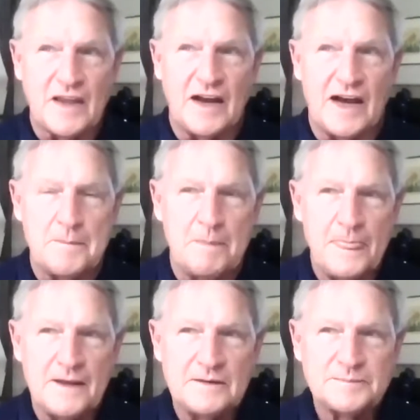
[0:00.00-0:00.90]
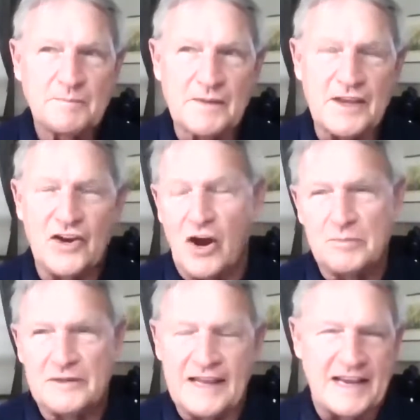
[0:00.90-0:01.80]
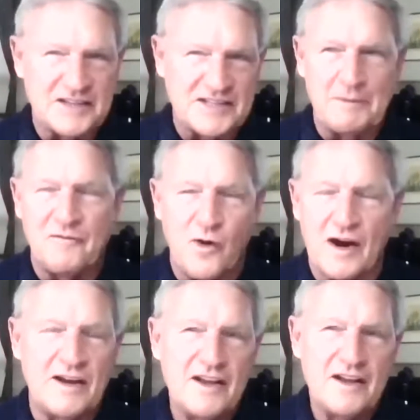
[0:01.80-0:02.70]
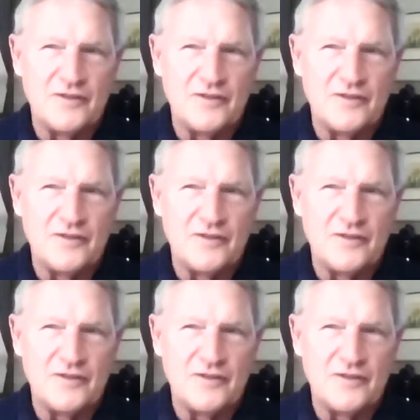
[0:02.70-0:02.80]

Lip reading: like I said before,